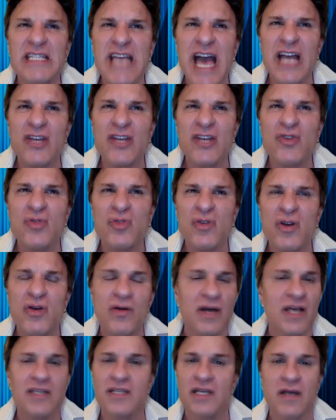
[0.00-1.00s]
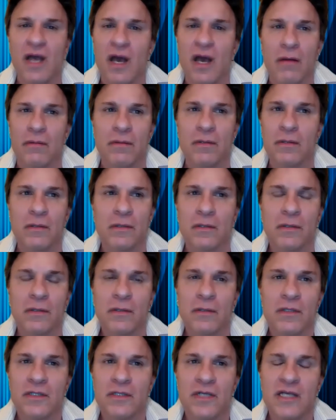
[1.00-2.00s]
that true? I said, no.
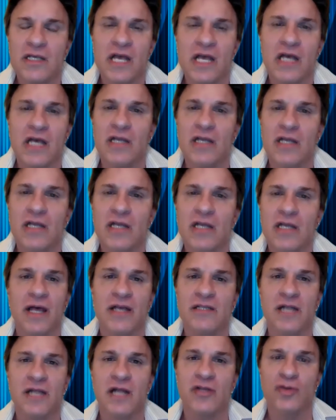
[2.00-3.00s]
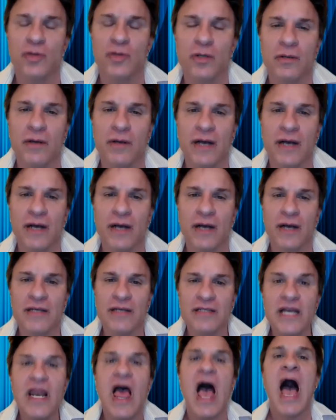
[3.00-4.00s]
no, no, that's not true. I
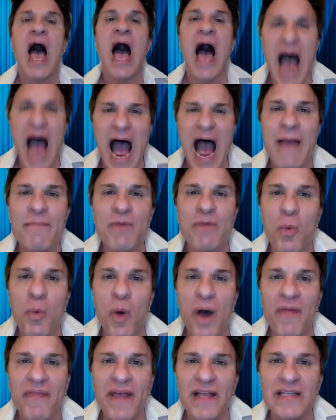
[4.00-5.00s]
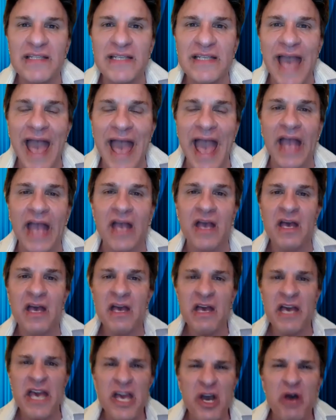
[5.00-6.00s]
said, I'm the one that's gay.
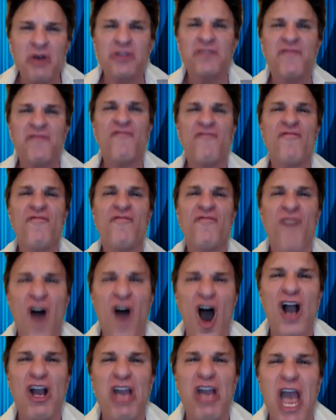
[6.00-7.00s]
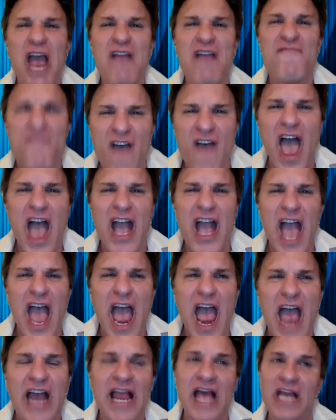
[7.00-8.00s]
He goes, fucking
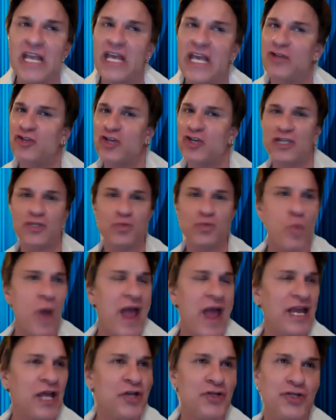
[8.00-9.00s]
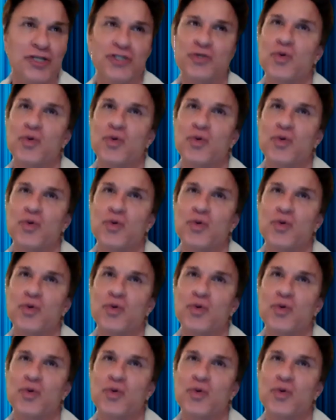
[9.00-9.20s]
faggot. And he just went and just